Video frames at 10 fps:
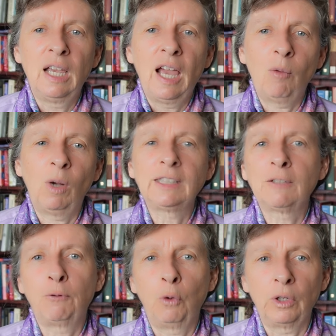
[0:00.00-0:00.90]
and once a
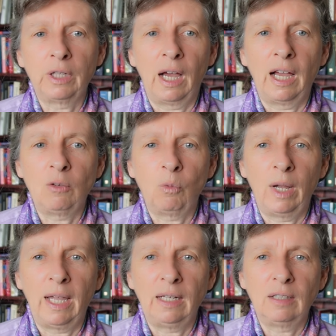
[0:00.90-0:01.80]
fortnight
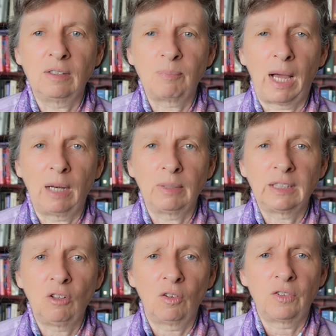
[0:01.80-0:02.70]
when
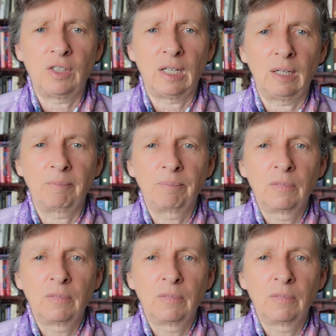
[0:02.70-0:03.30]
Parliament's not sitting.